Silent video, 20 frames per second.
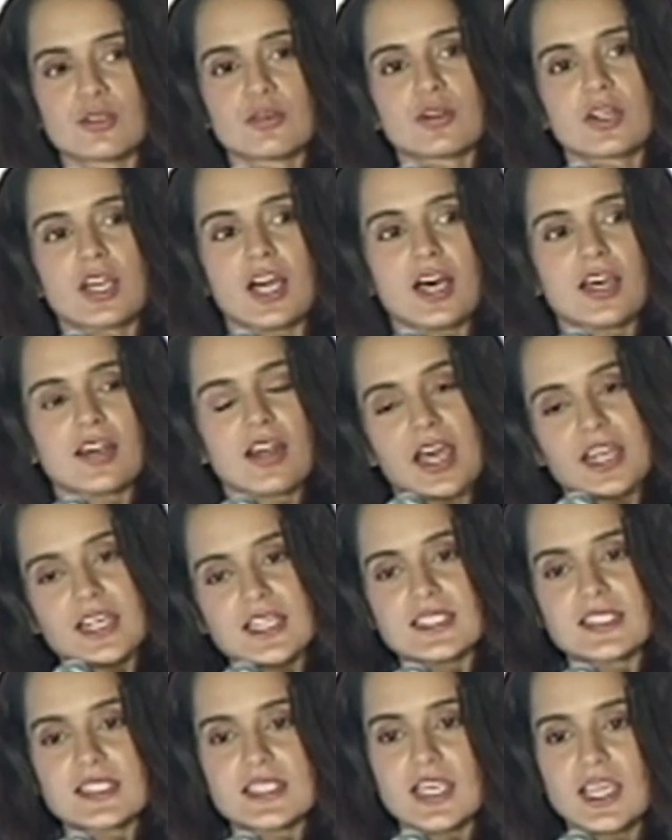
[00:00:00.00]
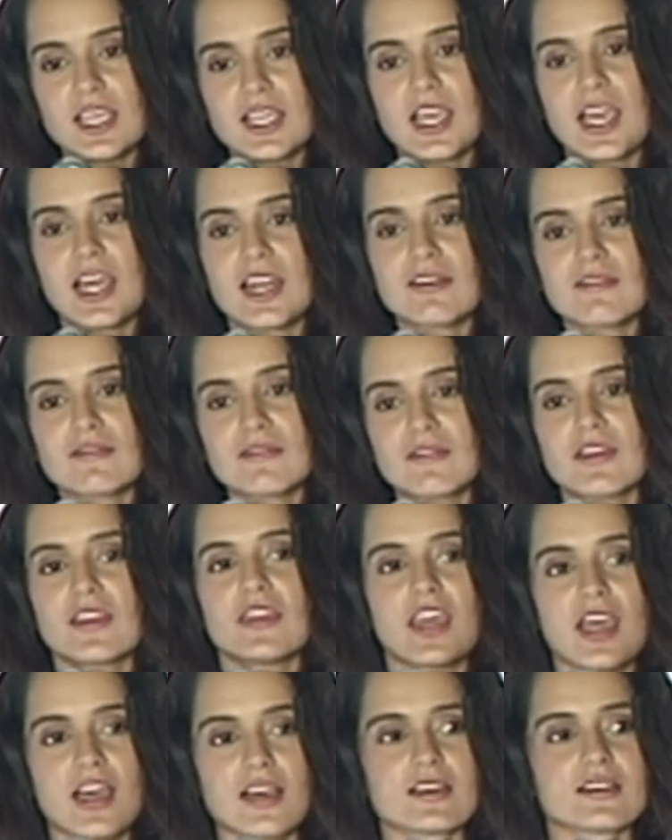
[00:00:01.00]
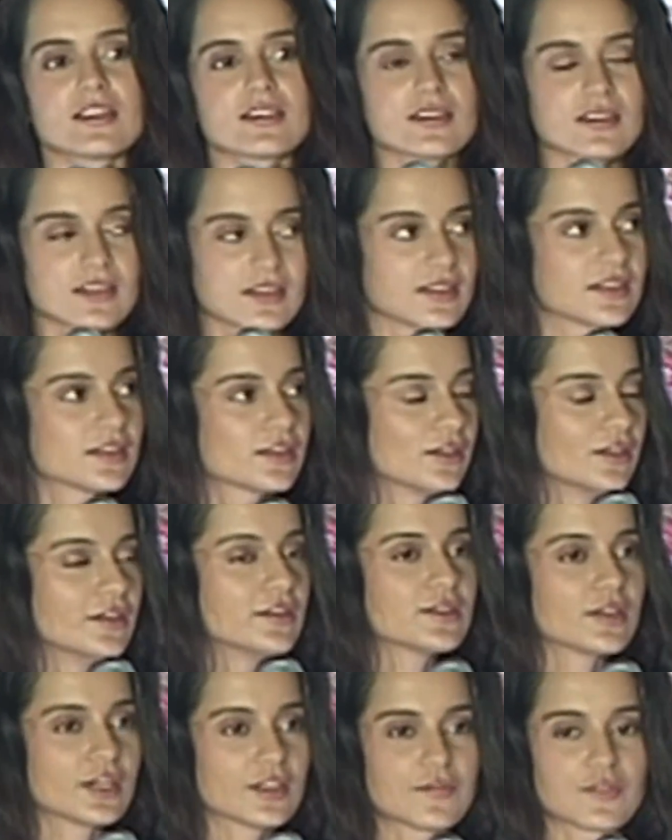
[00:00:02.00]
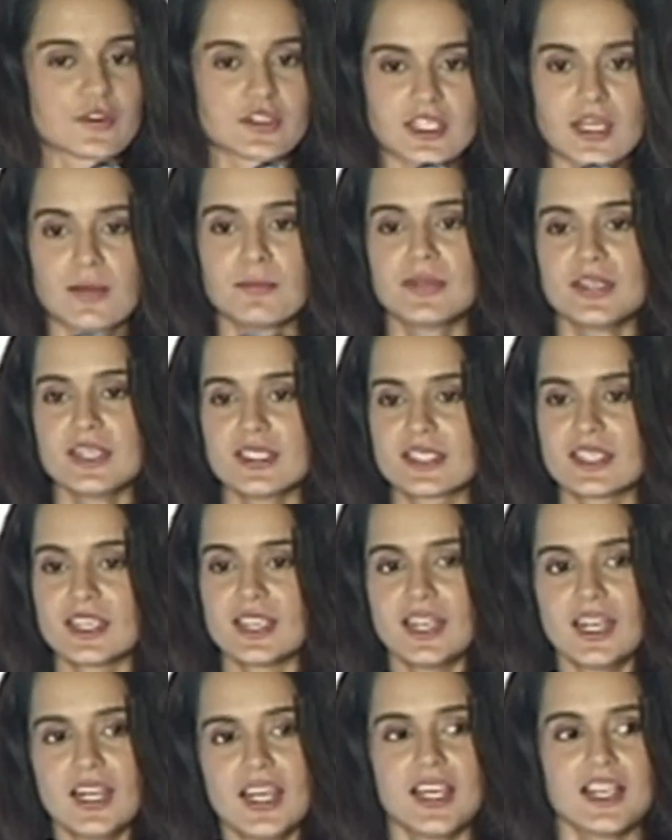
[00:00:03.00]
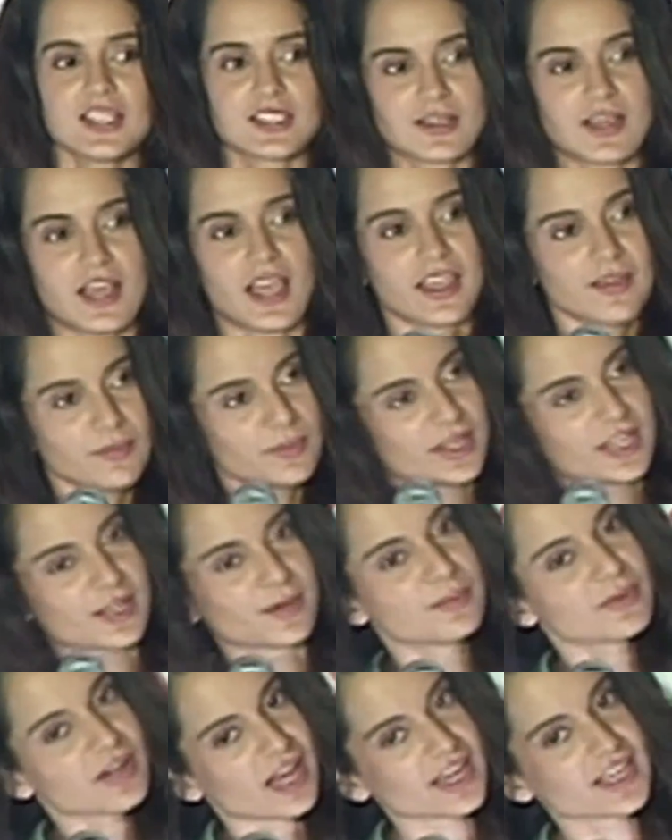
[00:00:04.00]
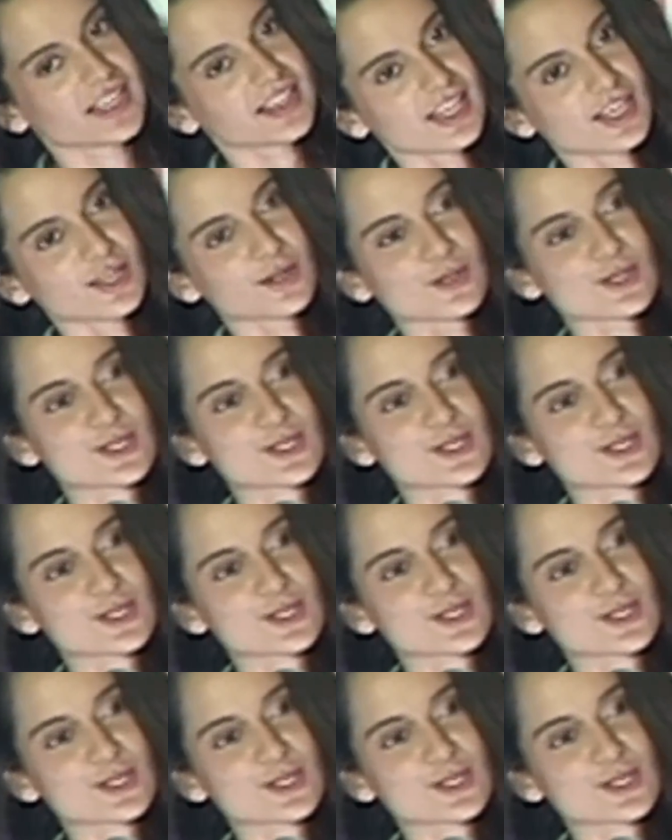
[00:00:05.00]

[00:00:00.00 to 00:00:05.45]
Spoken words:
Durga Rani Singh, and Vidya couldn't do it for some reason, so I become Rani there